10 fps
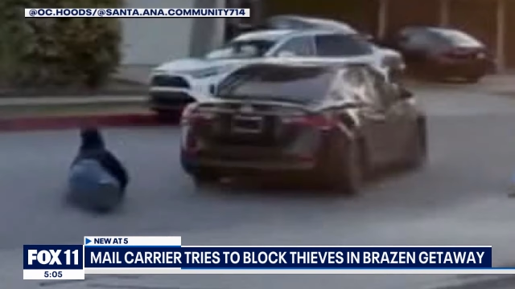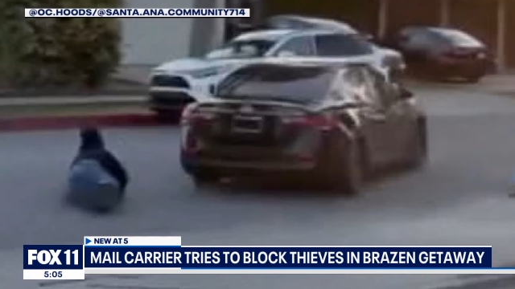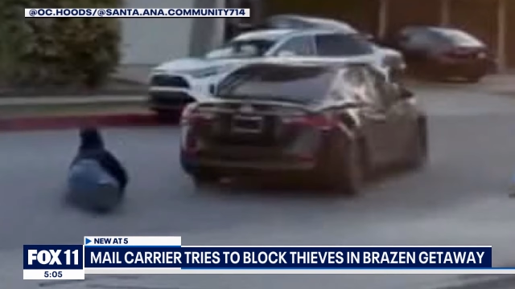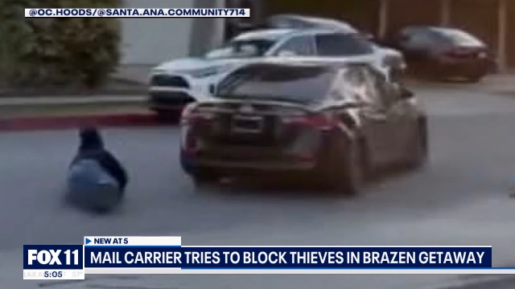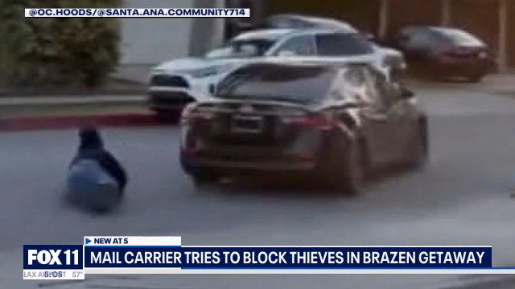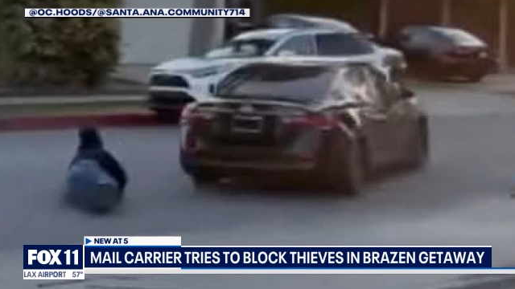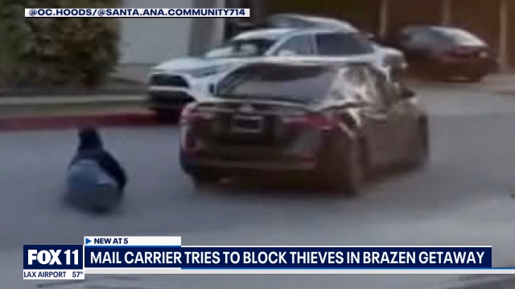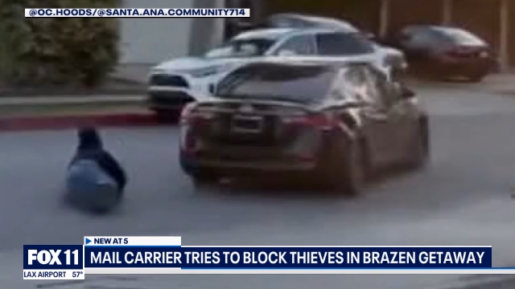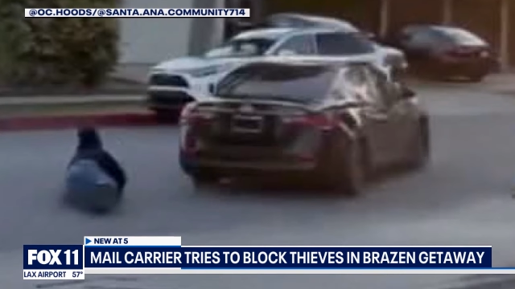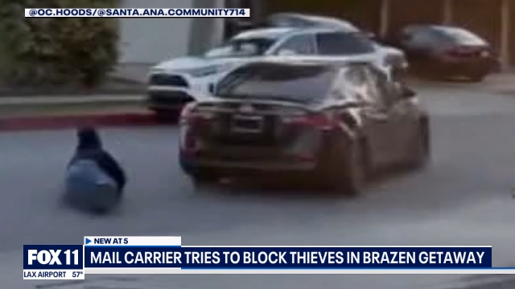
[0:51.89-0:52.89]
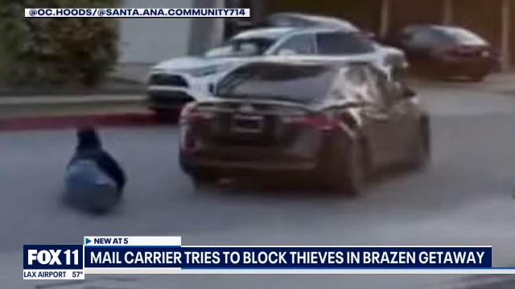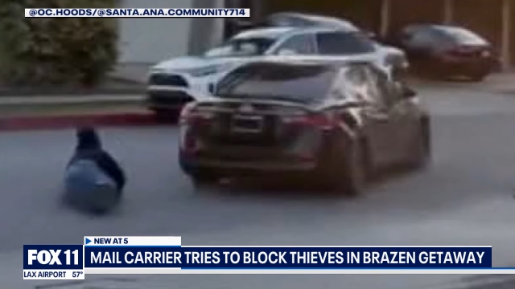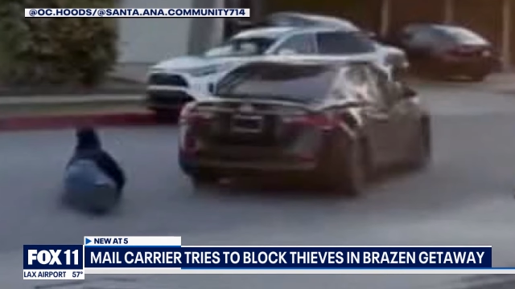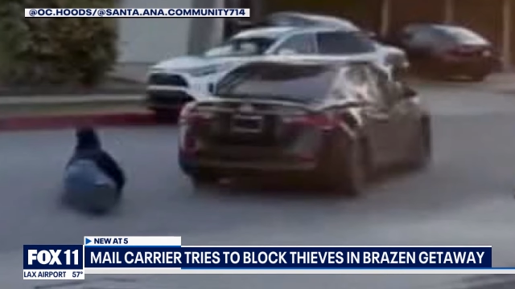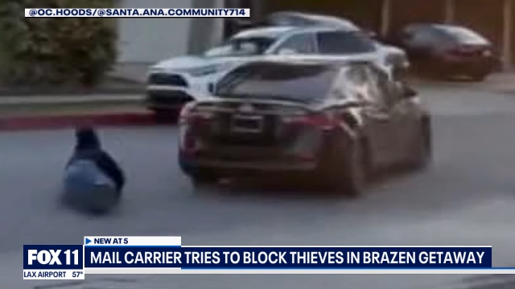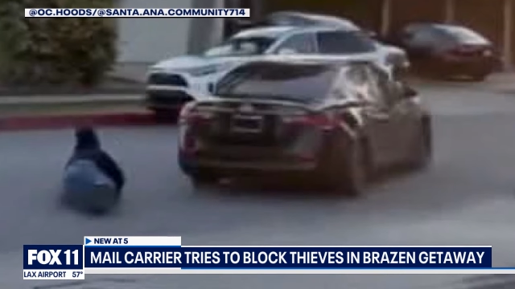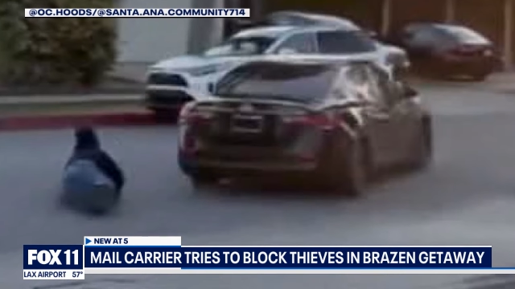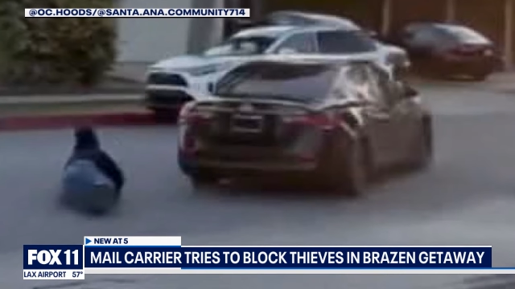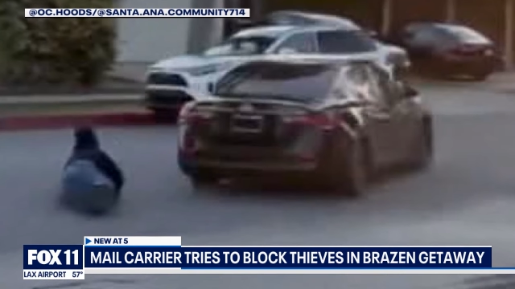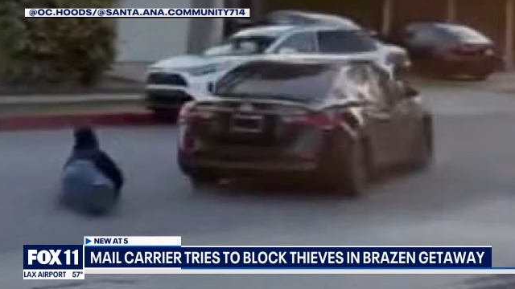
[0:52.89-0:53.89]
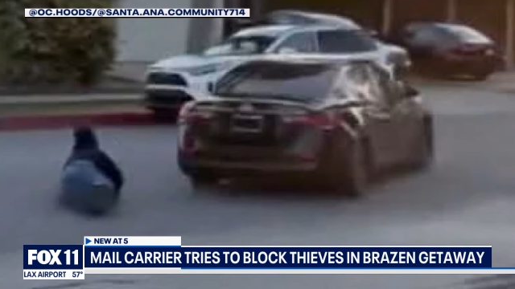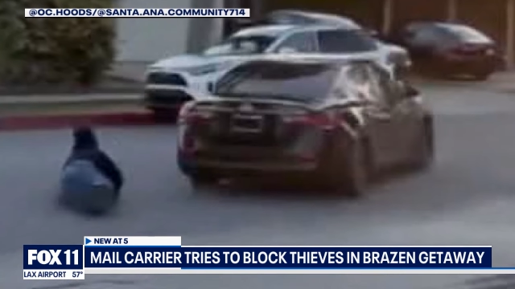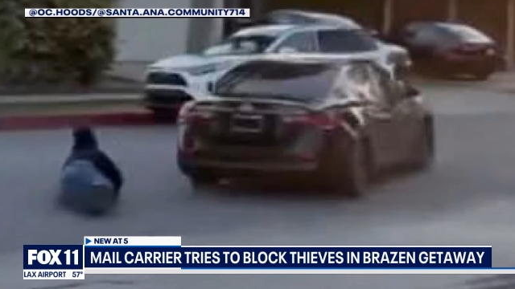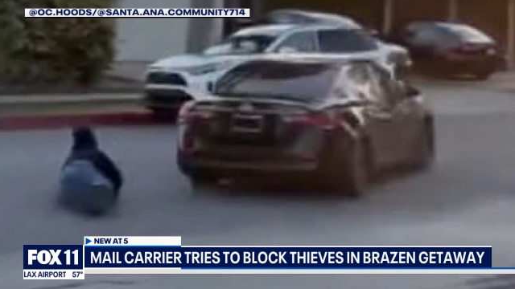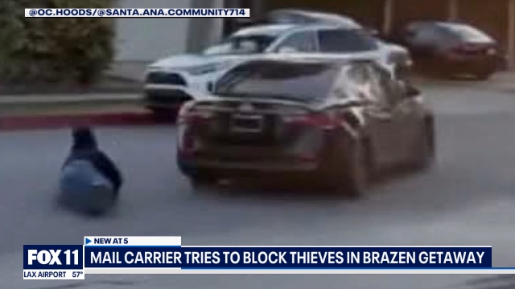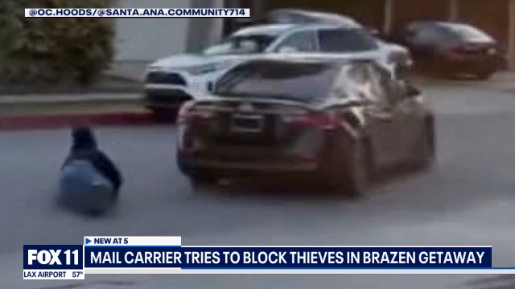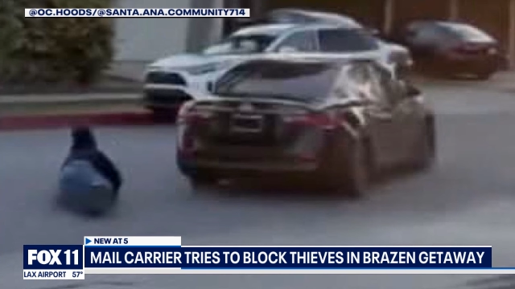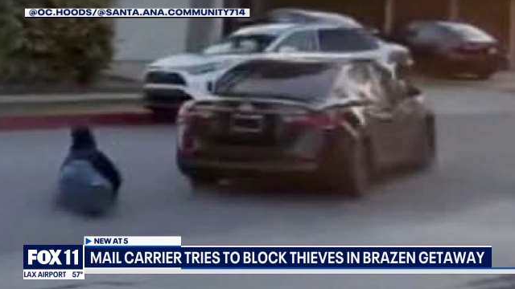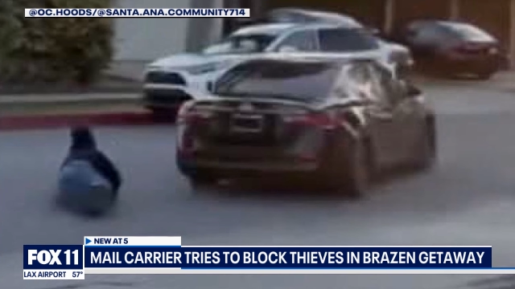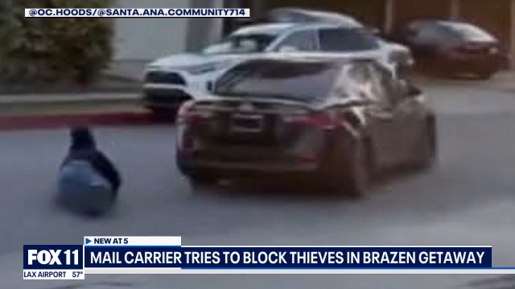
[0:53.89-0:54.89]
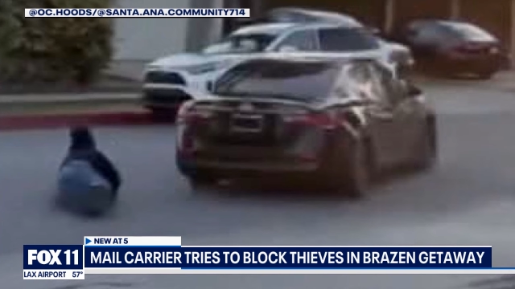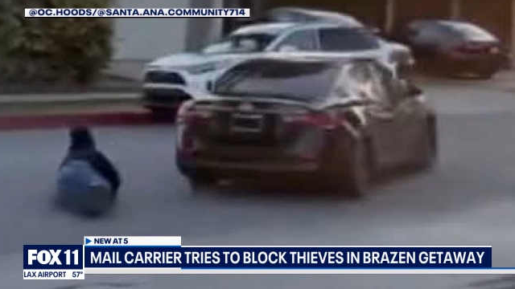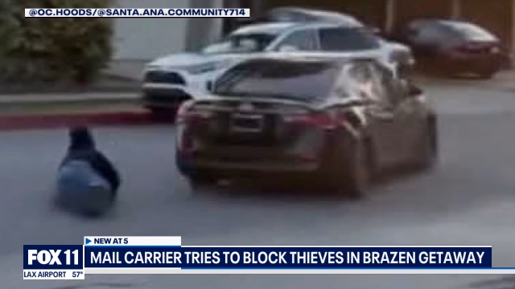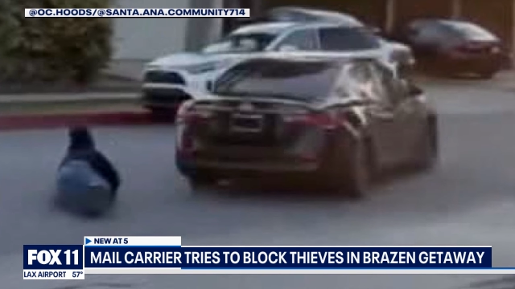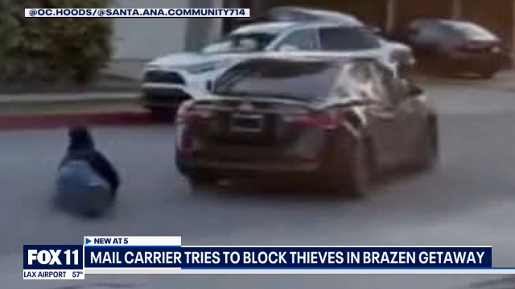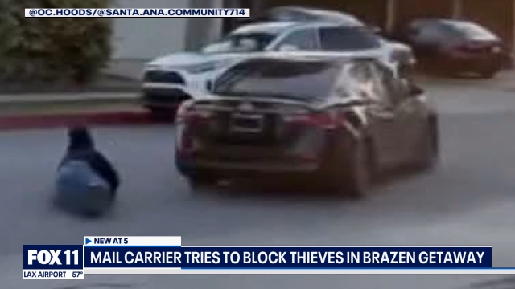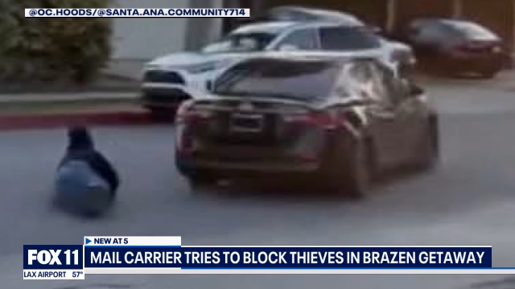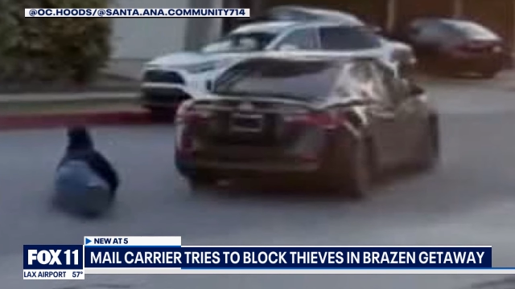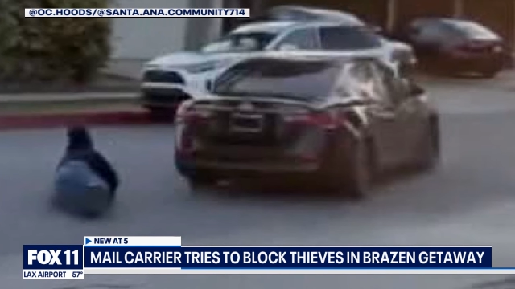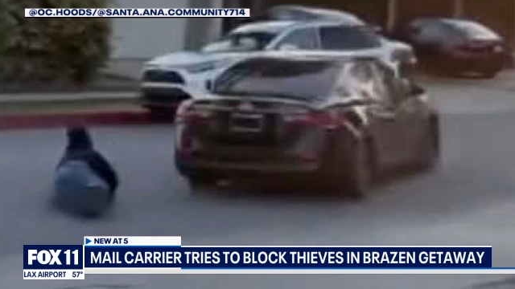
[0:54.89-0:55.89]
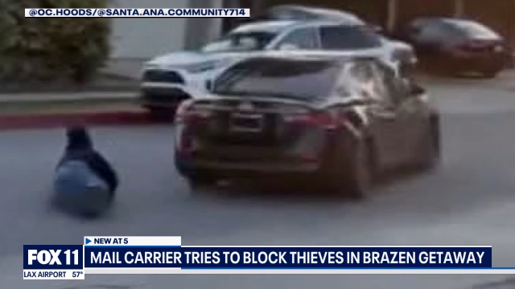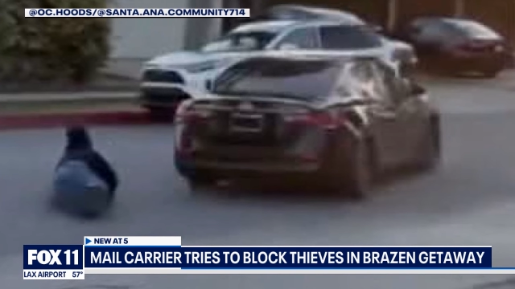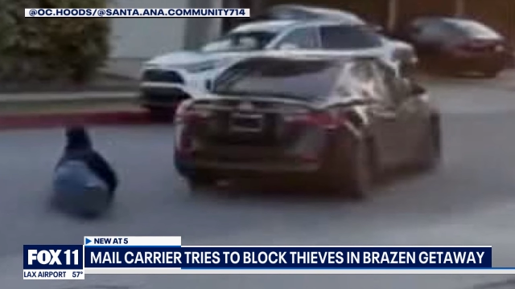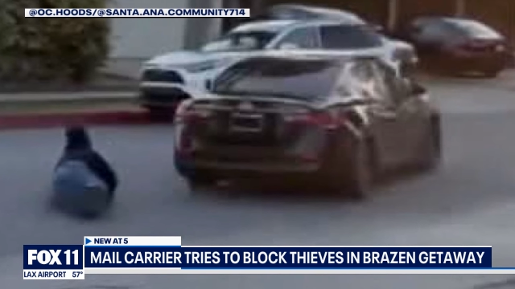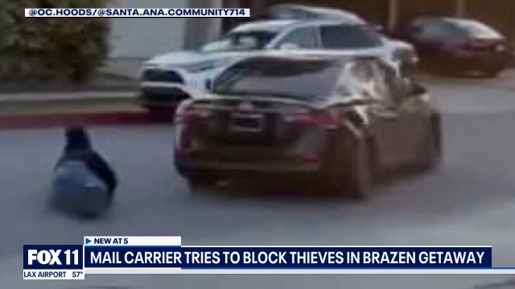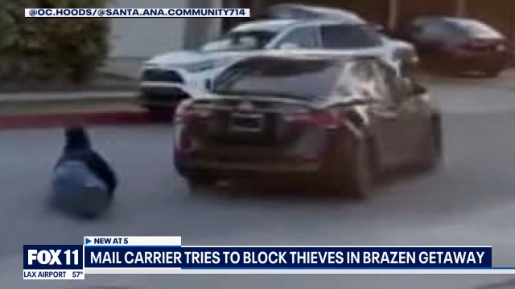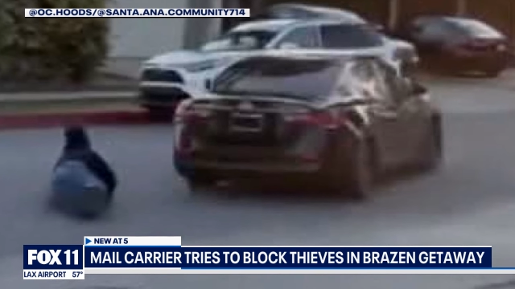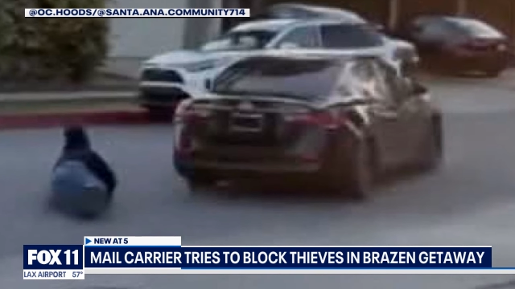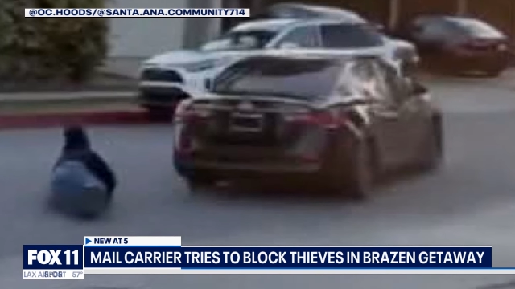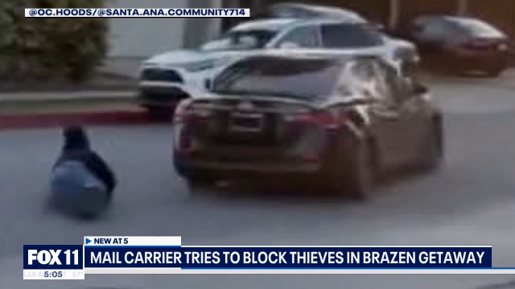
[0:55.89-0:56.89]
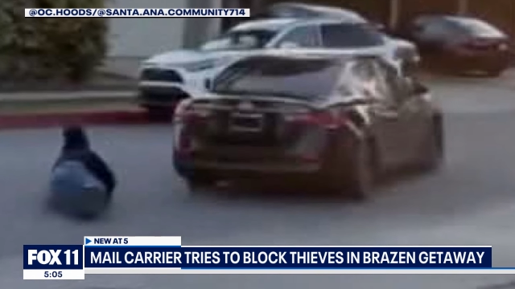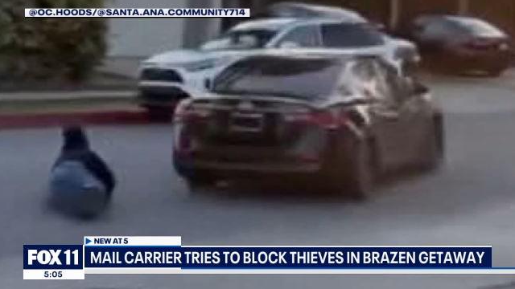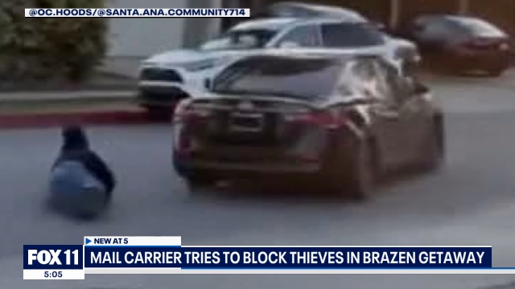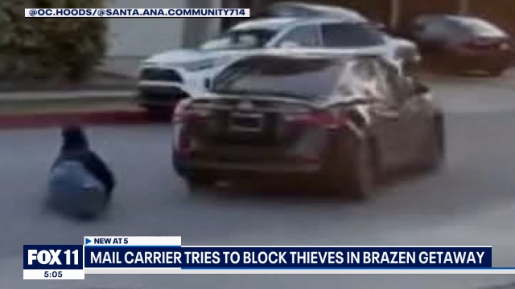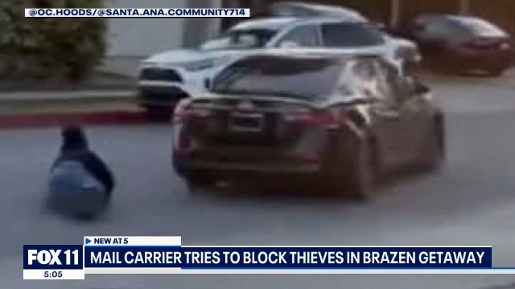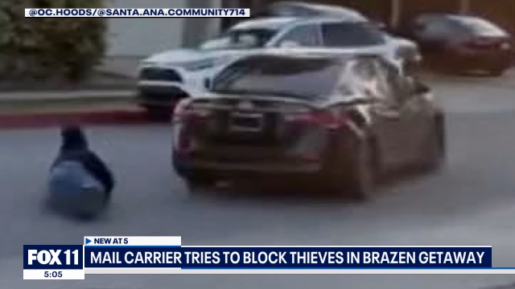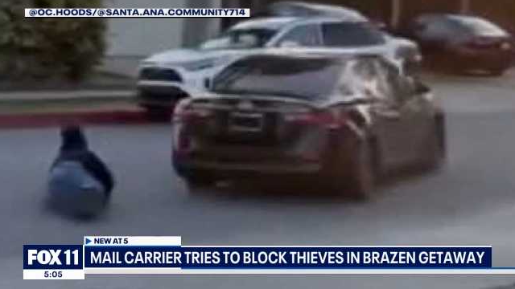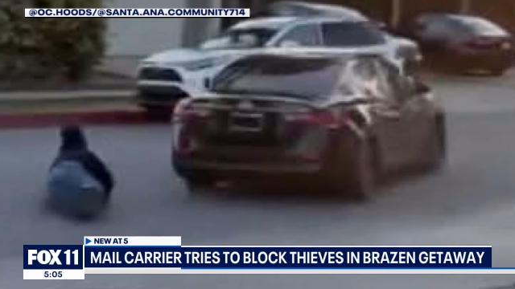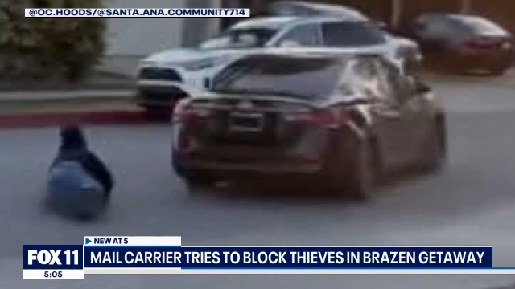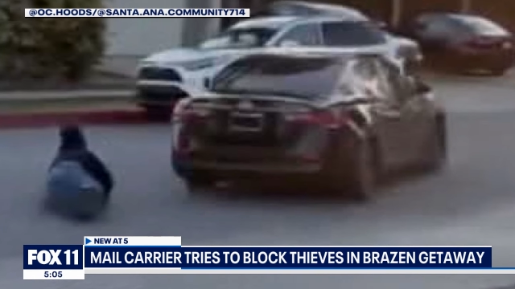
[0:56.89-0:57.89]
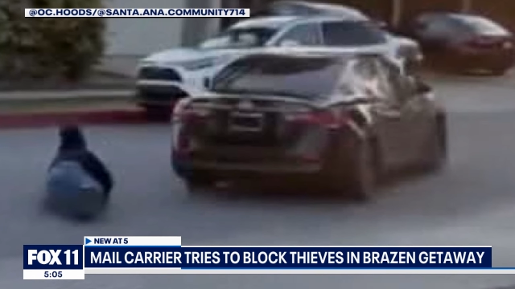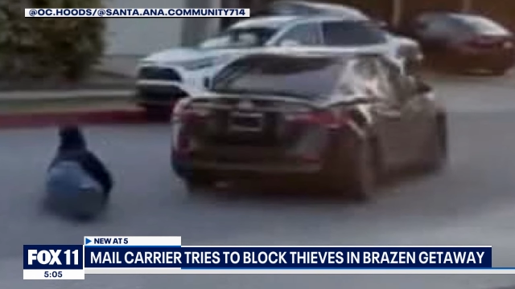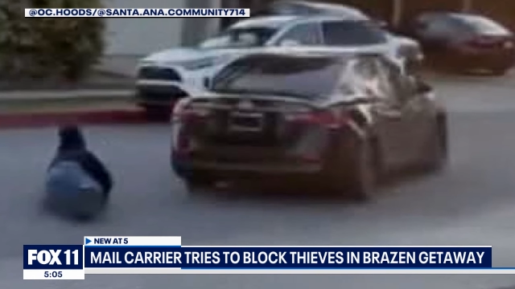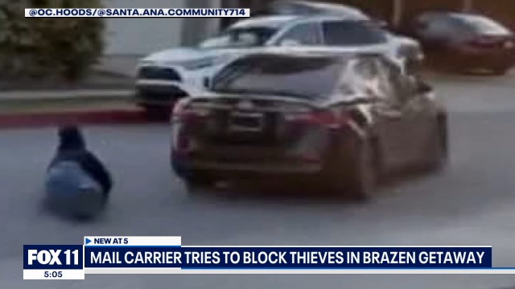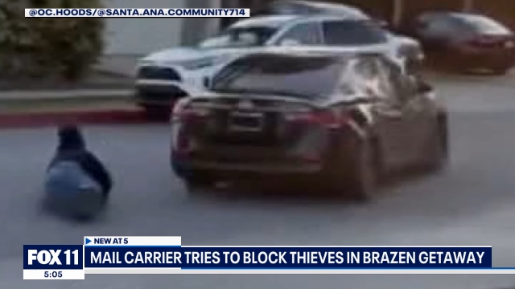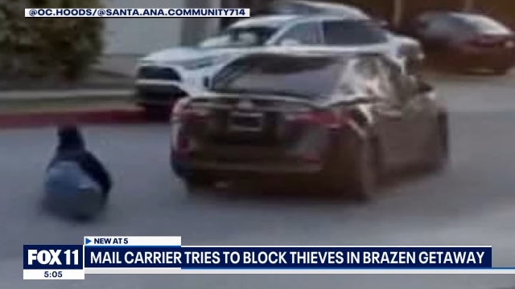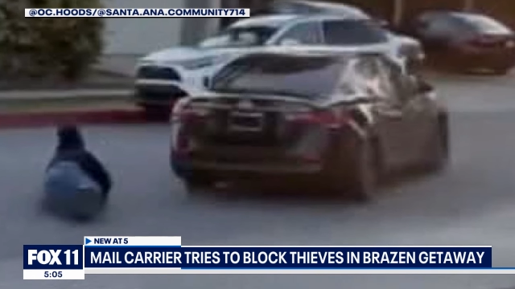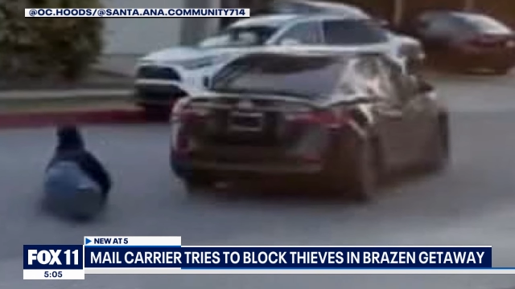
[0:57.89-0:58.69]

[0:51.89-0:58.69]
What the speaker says: No face is visible, so there are no lips to read.